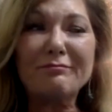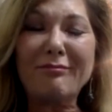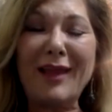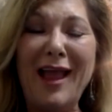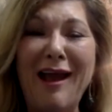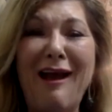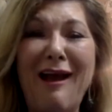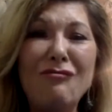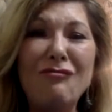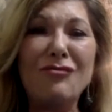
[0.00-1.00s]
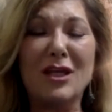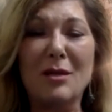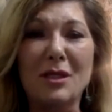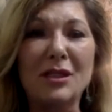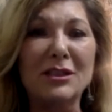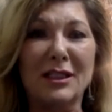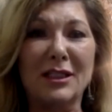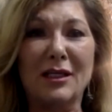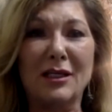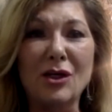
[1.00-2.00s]
have the
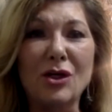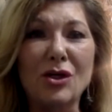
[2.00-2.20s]
ability